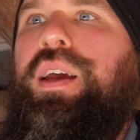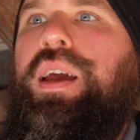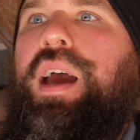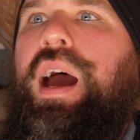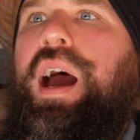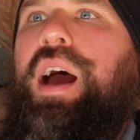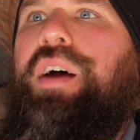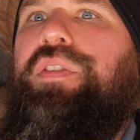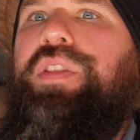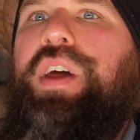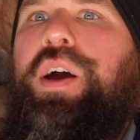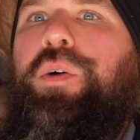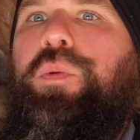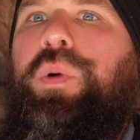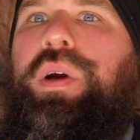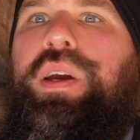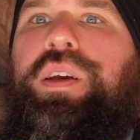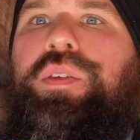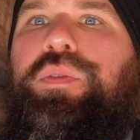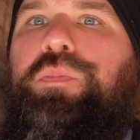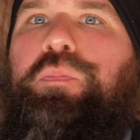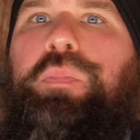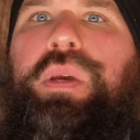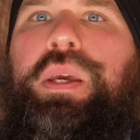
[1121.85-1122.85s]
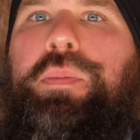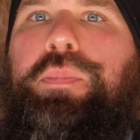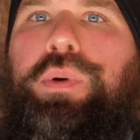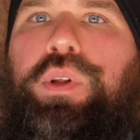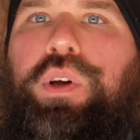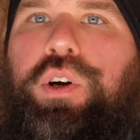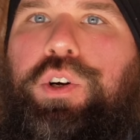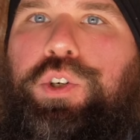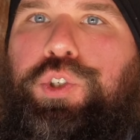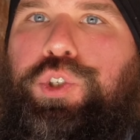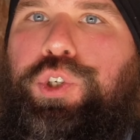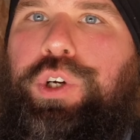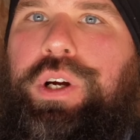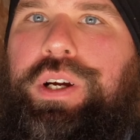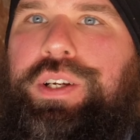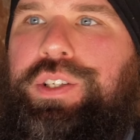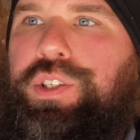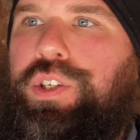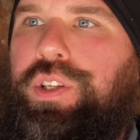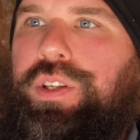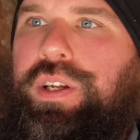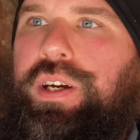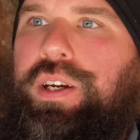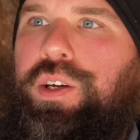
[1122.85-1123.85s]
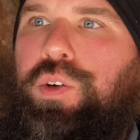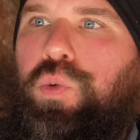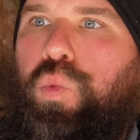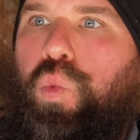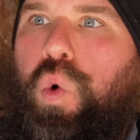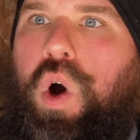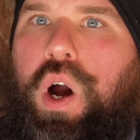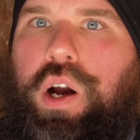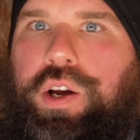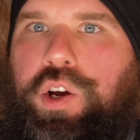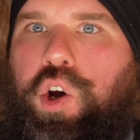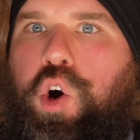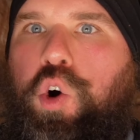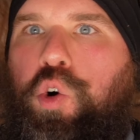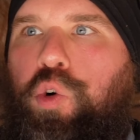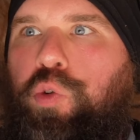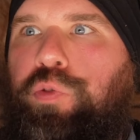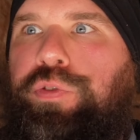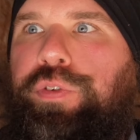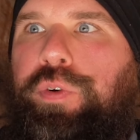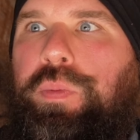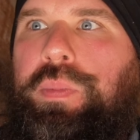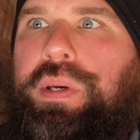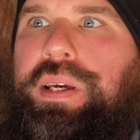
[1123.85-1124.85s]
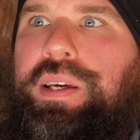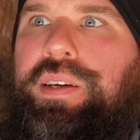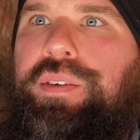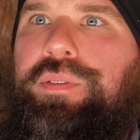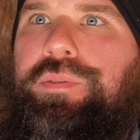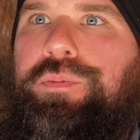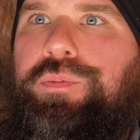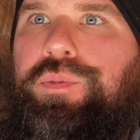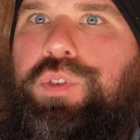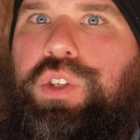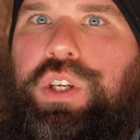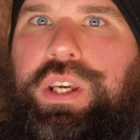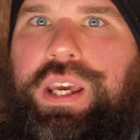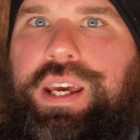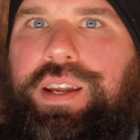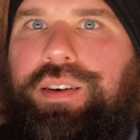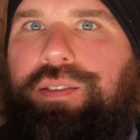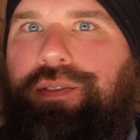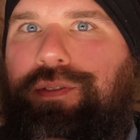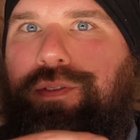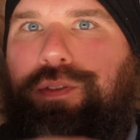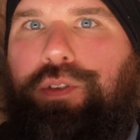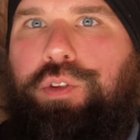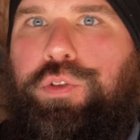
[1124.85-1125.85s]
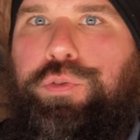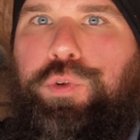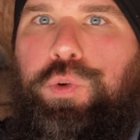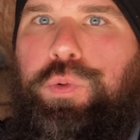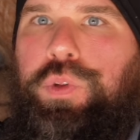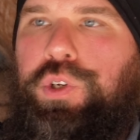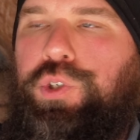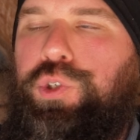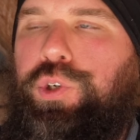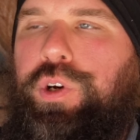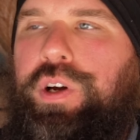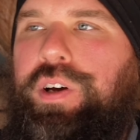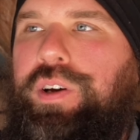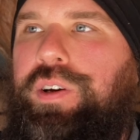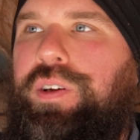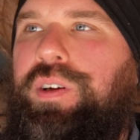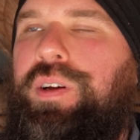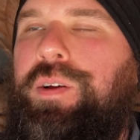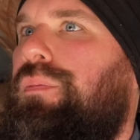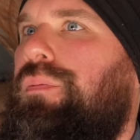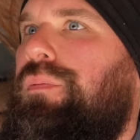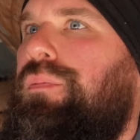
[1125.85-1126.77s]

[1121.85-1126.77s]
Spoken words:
That way people aren't trying to like walk over me to get through the trail.